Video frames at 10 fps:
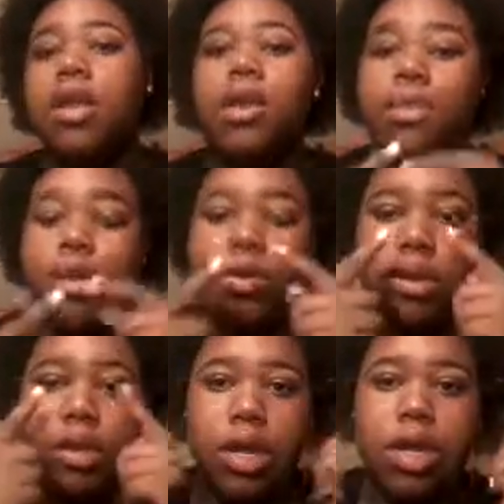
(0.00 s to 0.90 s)
and I'm gonna do
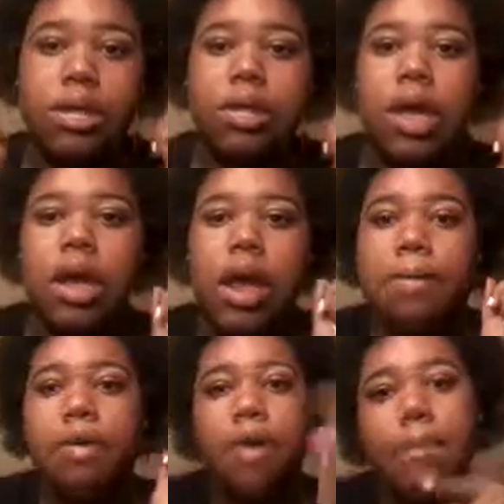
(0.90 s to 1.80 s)
it to the other side, and
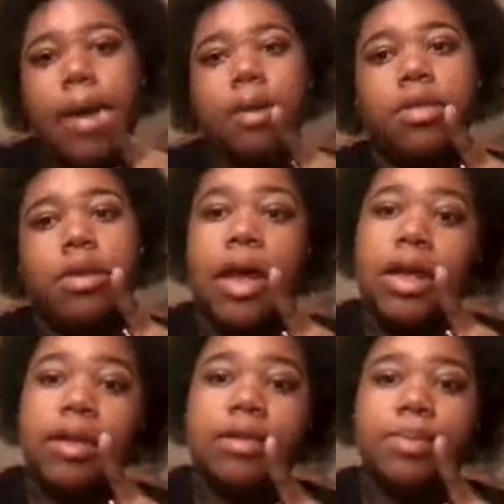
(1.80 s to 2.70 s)
I'll be right back with you
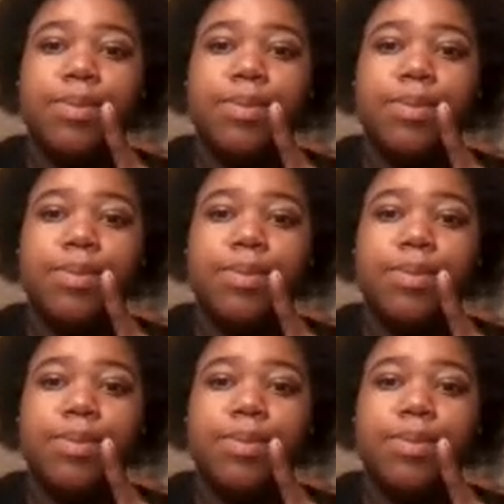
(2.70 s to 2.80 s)
guys.